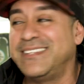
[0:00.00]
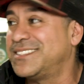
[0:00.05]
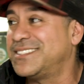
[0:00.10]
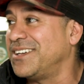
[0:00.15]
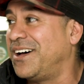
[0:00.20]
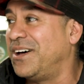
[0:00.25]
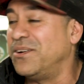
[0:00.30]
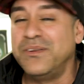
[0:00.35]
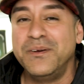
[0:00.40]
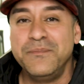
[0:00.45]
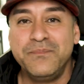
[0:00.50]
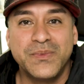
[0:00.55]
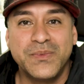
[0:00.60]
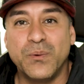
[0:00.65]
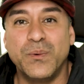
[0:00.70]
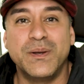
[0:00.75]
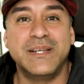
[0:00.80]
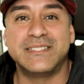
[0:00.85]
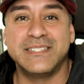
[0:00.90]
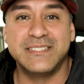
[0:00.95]
this on,
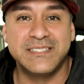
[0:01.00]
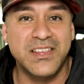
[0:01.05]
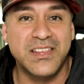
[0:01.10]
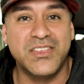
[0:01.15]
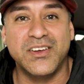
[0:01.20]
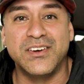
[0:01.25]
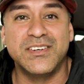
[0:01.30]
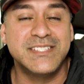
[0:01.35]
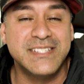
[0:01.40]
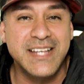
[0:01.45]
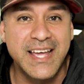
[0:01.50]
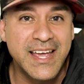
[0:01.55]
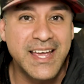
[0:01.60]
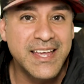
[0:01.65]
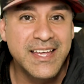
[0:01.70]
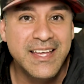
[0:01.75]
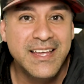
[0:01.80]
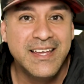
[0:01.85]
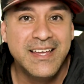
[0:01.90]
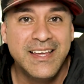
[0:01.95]
what is this, a Thursday?